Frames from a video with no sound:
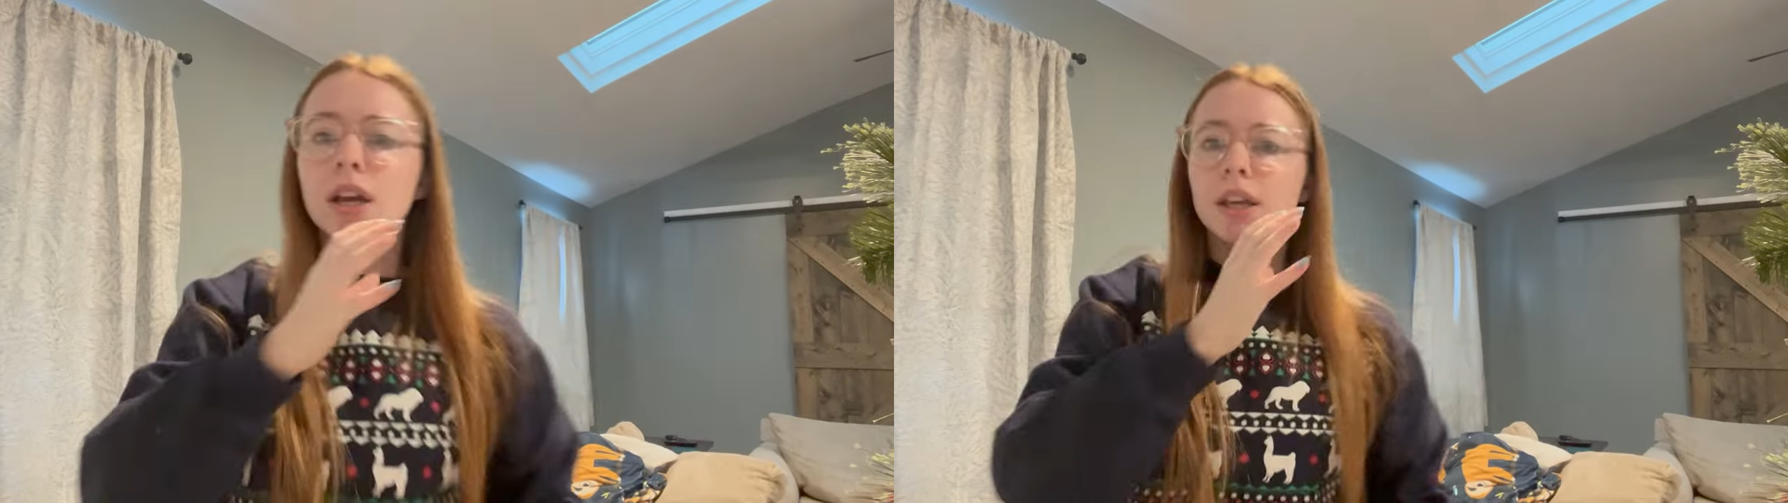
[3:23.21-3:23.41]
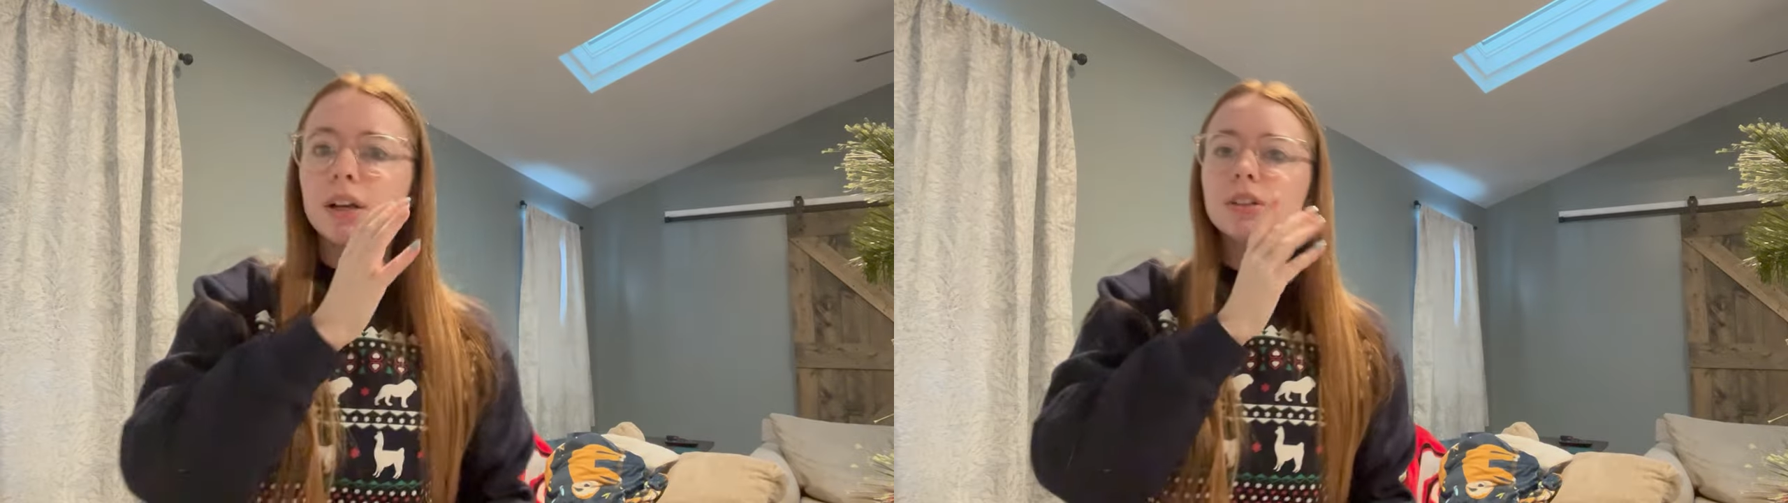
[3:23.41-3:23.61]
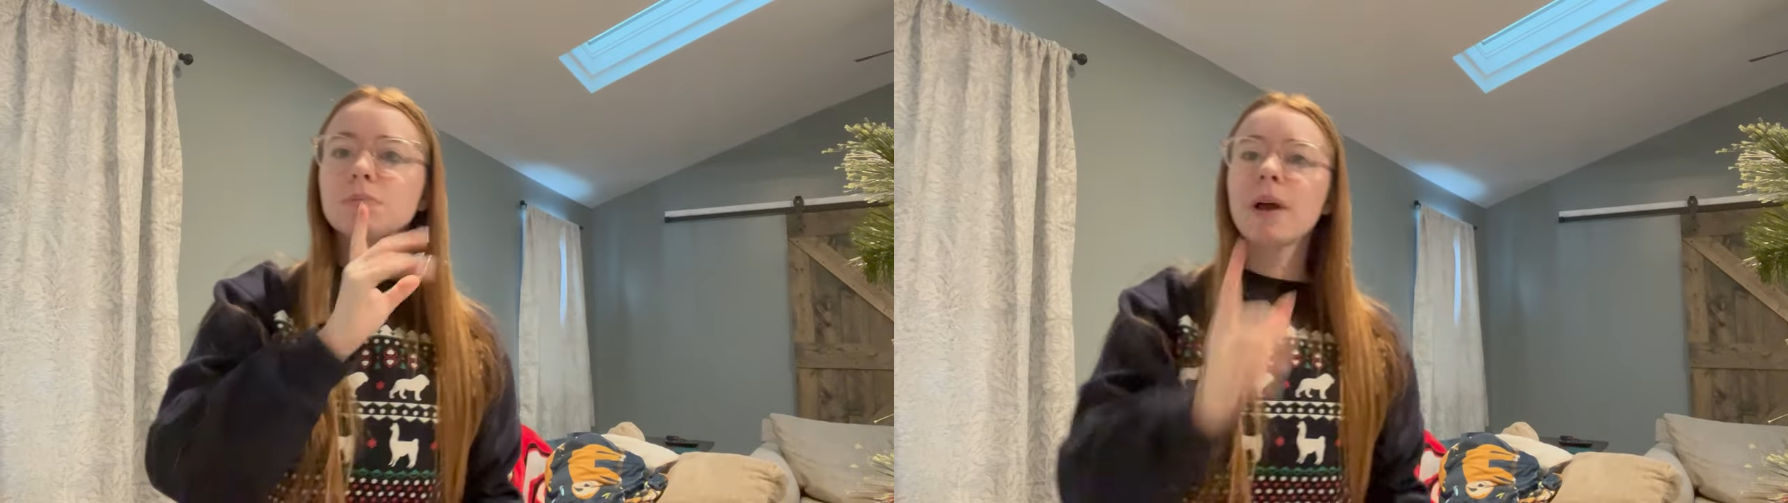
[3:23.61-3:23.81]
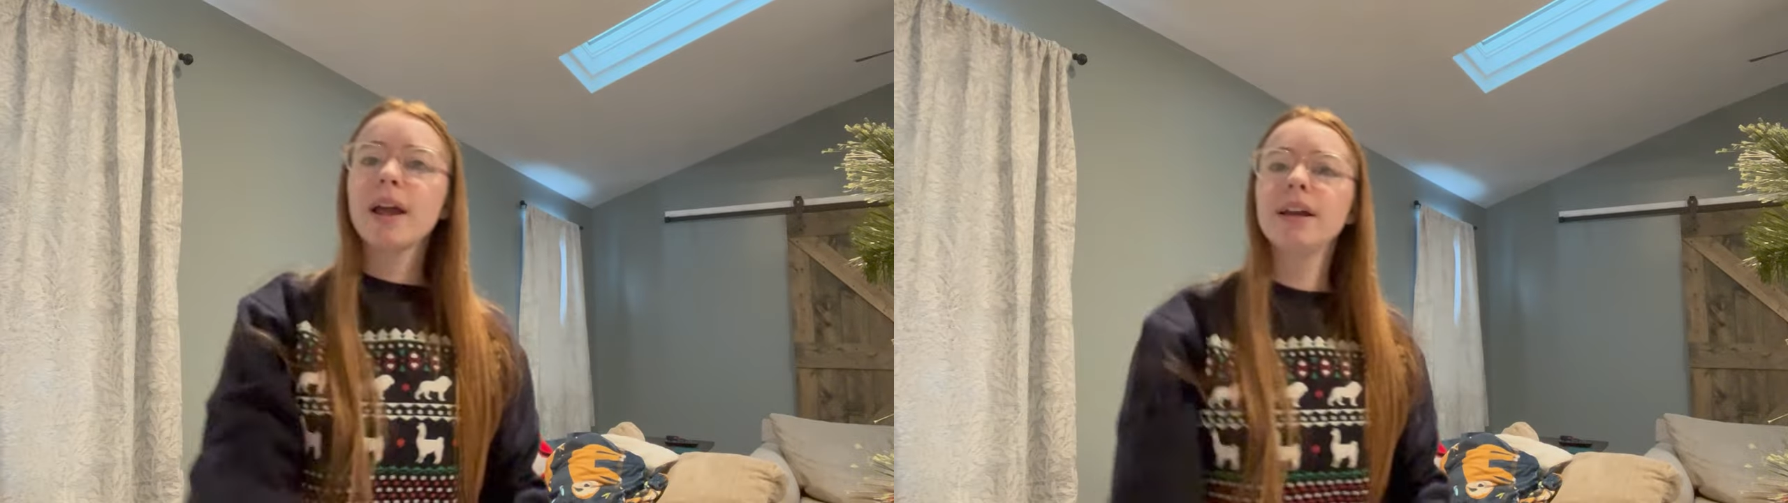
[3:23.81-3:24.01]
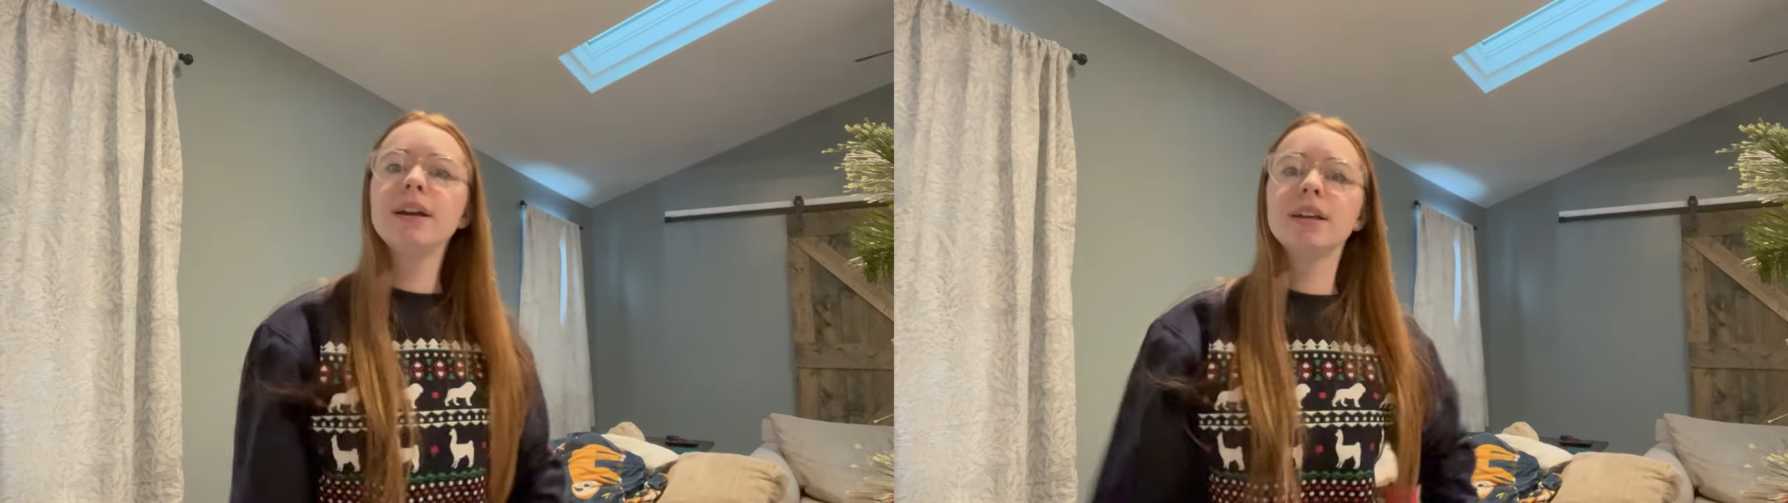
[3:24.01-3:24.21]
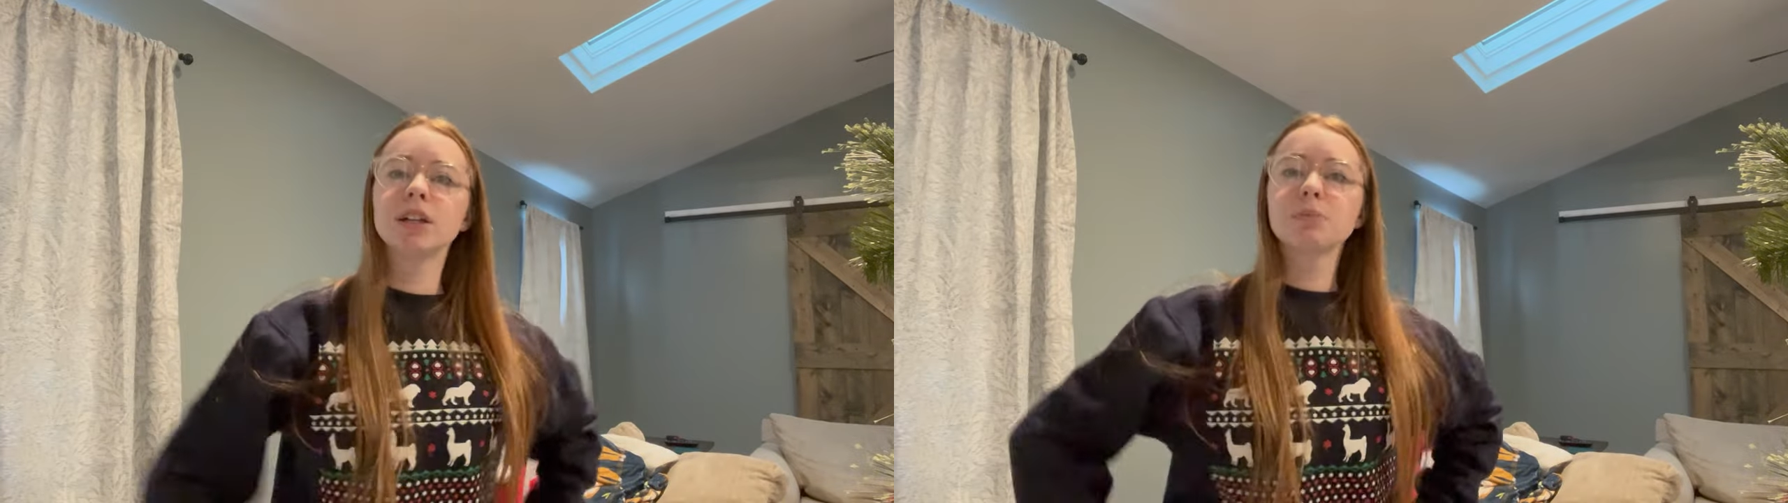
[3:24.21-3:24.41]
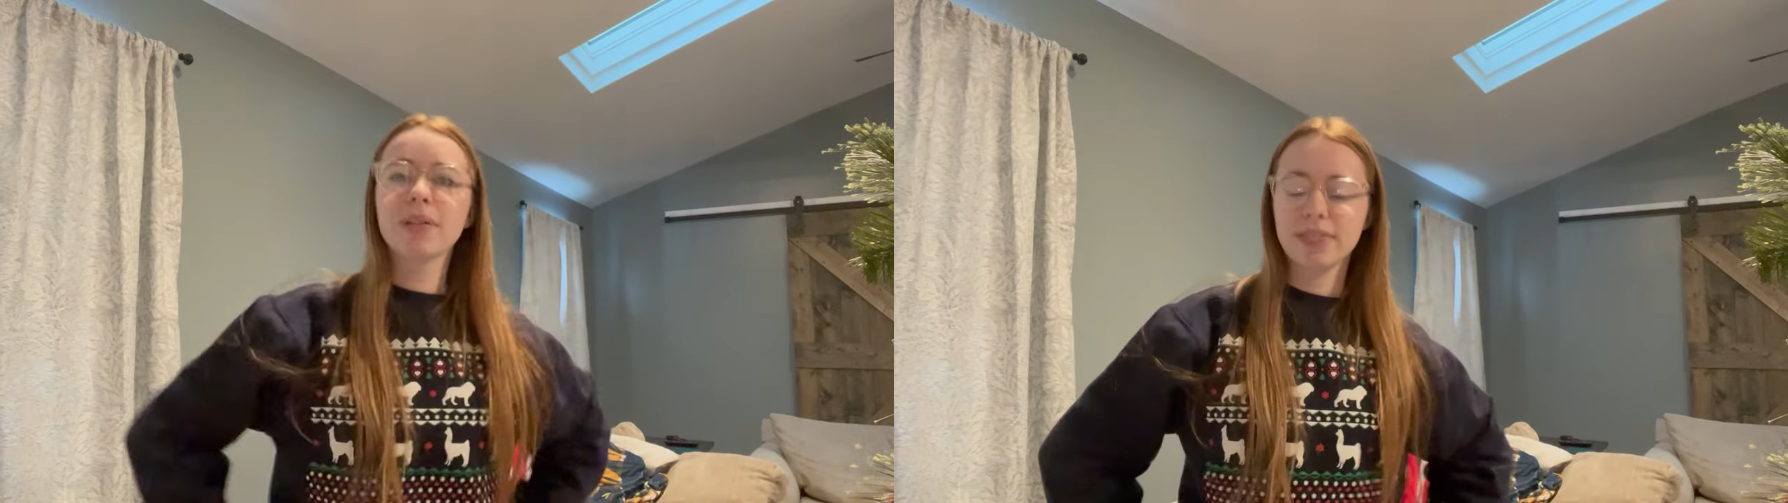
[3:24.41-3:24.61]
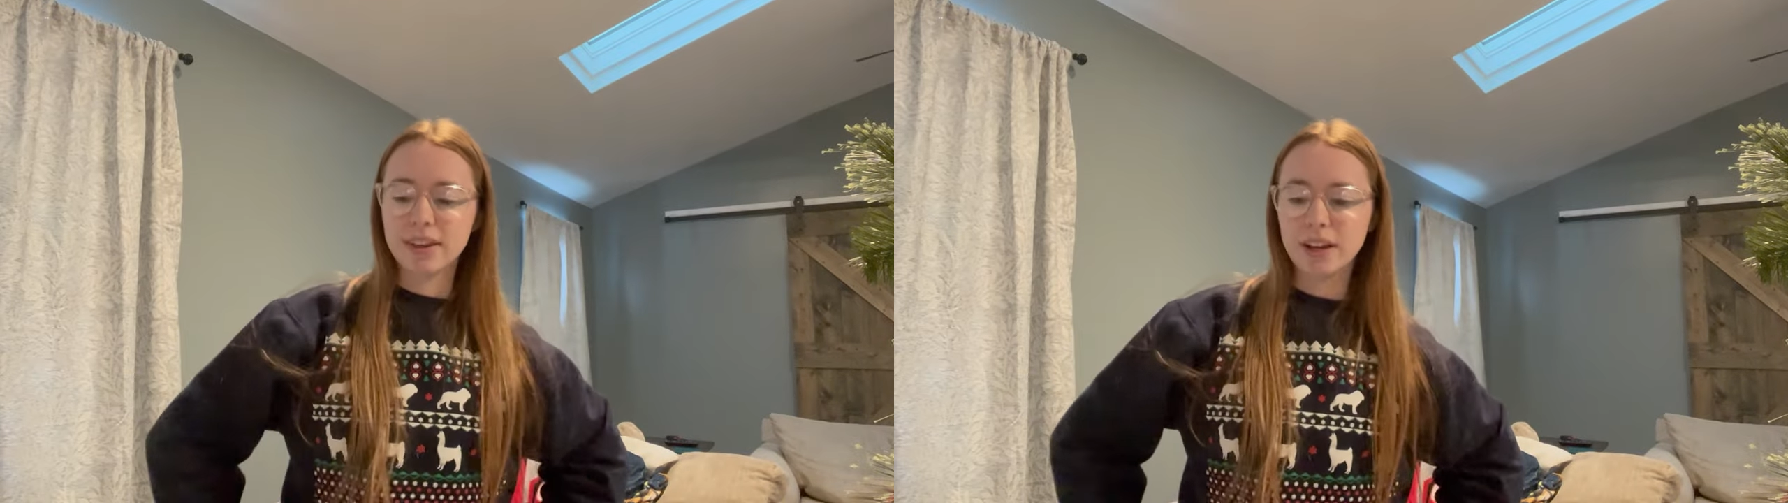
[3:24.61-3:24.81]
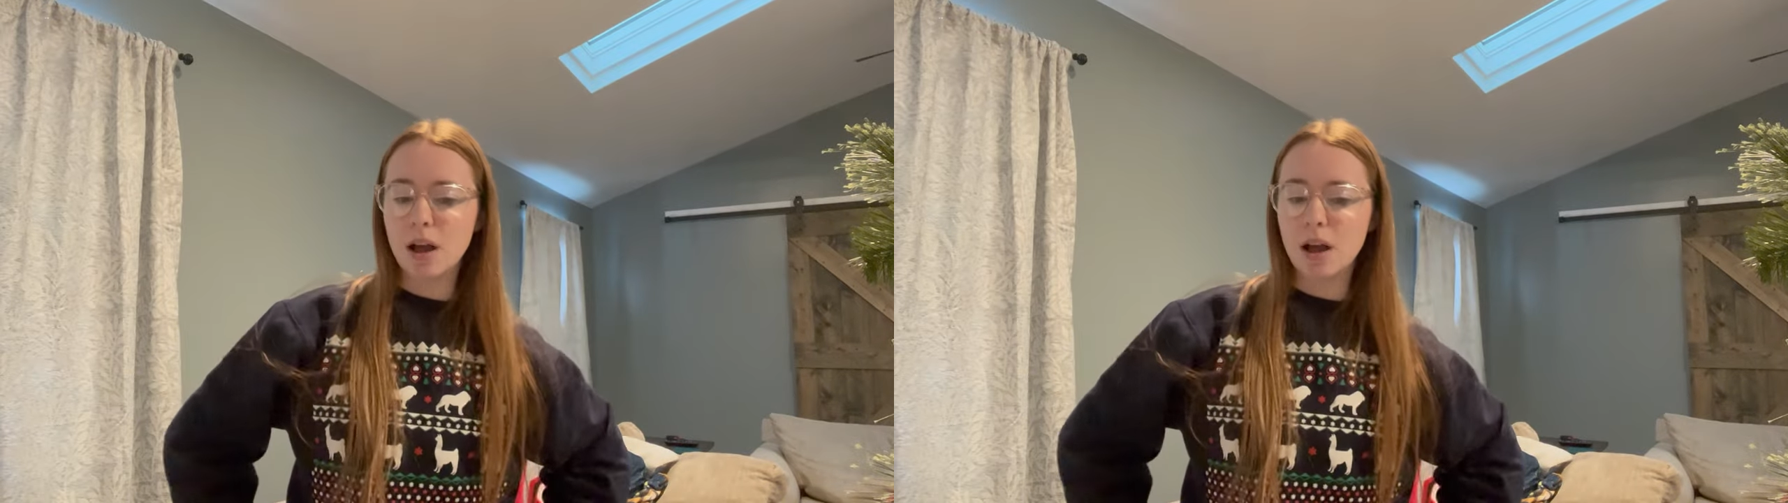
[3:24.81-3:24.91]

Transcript: Here's my thing.